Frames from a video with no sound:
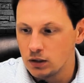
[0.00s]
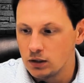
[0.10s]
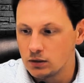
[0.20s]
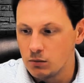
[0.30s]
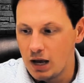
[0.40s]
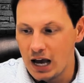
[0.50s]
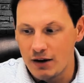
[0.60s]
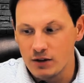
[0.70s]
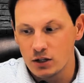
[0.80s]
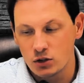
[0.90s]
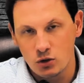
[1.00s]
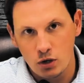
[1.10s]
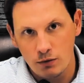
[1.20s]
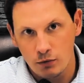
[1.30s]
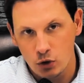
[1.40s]
So by having a
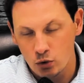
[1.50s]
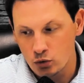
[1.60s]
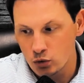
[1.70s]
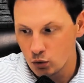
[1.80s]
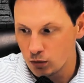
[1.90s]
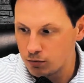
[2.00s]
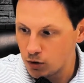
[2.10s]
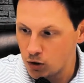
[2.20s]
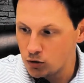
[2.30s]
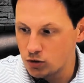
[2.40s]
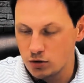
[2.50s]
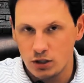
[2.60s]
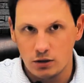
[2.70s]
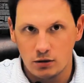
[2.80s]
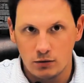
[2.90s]
script for your door approach,
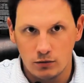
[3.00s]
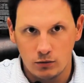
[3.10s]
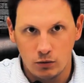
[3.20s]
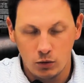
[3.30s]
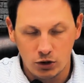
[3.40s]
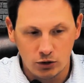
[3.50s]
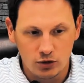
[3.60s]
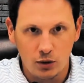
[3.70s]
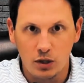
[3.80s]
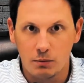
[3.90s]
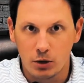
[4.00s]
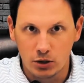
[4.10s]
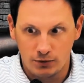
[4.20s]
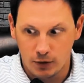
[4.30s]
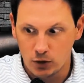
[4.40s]
for what you're going to say when that
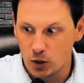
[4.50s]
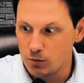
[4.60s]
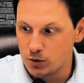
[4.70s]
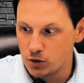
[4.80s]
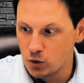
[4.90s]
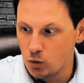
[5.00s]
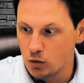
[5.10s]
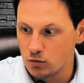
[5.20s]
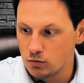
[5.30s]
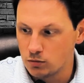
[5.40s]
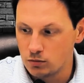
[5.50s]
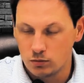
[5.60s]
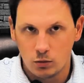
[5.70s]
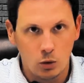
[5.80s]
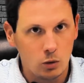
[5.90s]
person first opens the door,
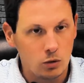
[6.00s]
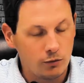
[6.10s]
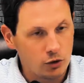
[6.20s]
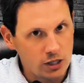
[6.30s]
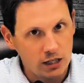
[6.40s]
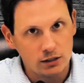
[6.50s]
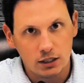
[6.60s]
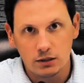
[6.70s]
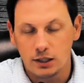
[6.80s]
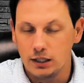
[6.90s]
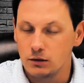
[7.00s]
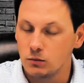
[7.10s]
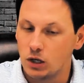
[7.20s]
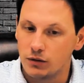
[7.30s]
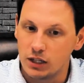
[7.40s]
or if you're telesales, getting
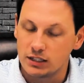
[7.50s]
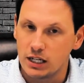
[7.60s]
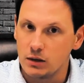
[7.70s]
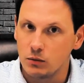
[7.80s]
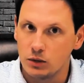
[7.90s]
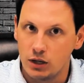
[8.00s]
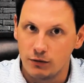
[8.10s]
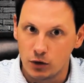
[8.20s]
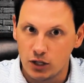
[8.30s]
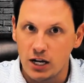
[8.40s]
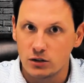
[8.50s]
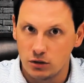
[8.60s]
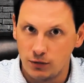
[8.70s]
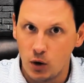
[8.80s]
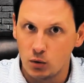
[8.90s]
whatever they say when they first answer
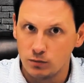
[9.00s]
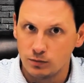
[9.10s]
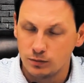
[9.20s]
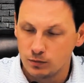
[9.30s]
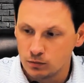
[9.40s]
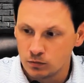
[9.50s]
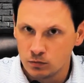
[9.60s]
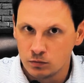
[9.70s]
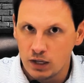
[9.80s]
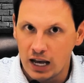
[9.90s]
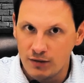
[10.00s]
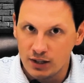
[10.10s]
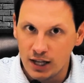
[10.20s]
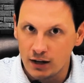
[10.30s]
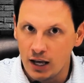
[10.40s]
the phone, having
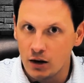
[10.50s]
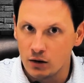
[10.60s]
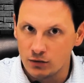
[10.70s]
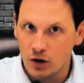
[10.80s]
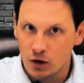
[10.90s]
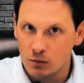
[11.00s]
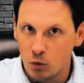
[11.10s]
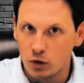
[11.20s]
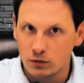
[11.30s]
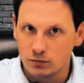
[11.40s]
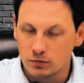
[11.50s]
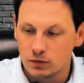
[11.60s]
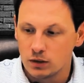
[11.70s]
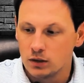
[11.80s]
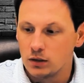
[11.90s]
that down is very important,
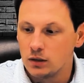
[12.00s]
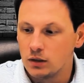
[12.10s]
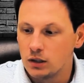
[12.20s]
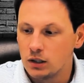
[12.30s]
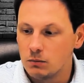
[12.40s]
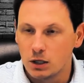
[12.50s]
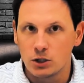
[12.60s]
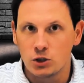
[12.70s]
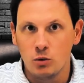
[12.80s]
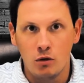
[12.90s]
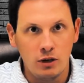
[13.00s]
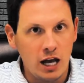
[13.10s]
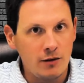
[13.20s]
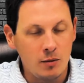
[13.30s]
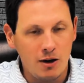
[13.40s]
because you only
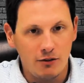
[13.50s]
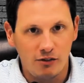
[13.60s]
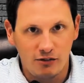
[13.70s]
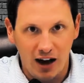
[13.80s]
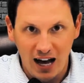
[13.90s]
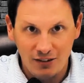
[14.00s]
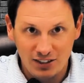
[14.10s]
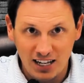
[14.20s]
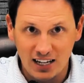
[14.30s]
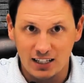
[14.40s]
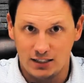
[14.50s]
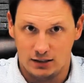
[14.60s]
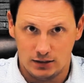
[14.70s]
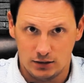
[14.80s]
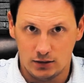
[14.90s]
have about 5 seconds